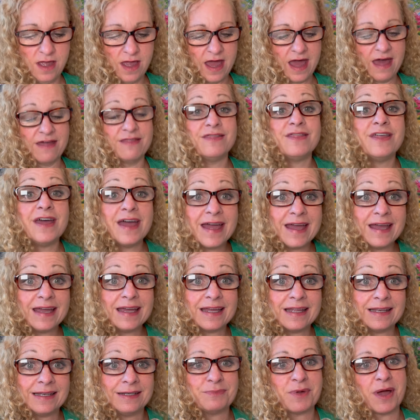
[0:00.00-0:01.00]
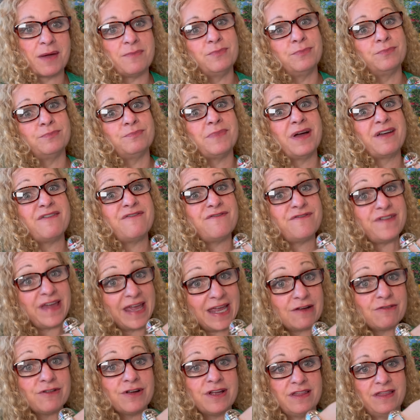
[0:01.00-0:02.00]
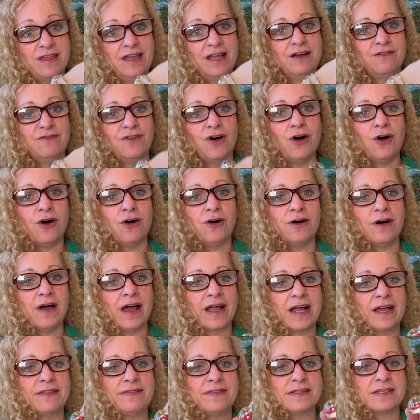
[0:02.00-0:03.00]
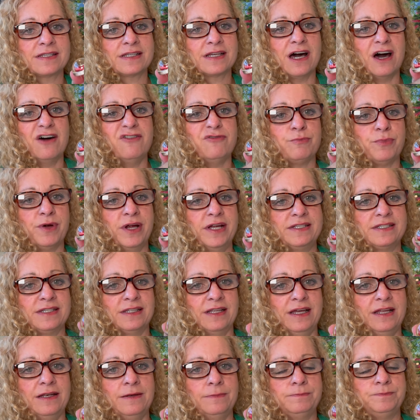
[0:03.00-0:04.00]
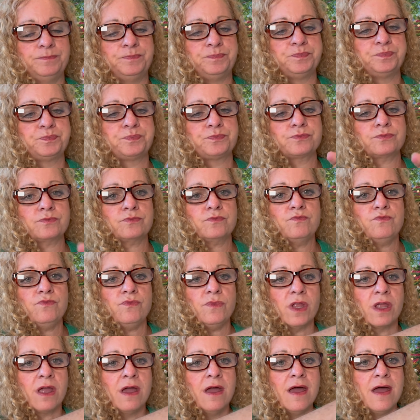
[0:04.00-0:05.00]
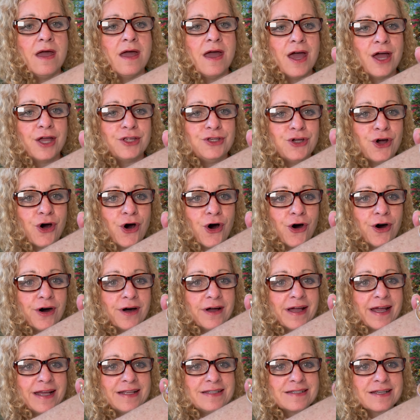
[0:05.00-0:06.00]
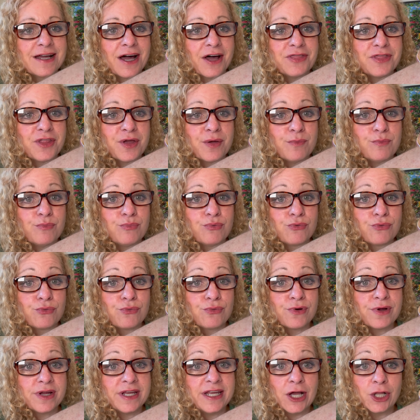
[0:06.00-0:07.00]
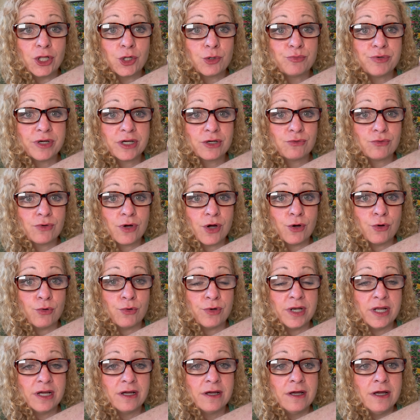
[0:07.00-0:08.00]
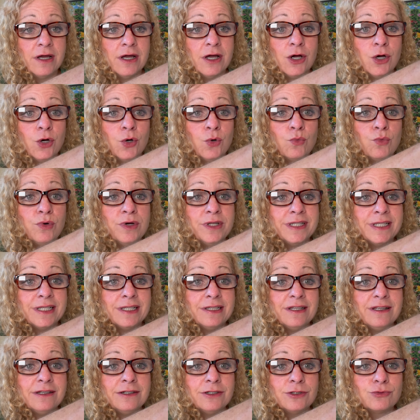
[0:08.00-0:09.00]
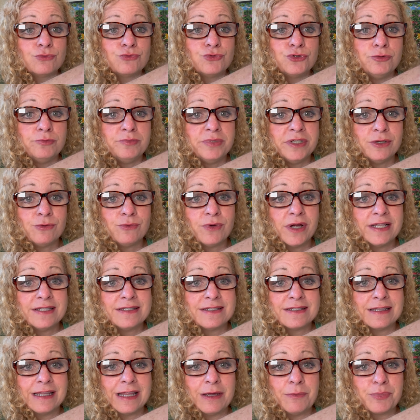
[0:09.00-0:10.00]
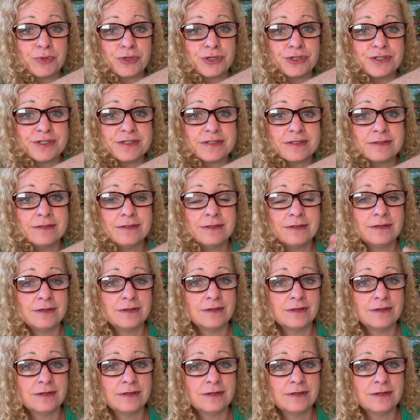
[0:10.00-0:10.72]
And then my, my favorite thing of all, I got this cuff bracelet. Y'all, it's got the br Yellow Brick Road with the little ruby red slippers.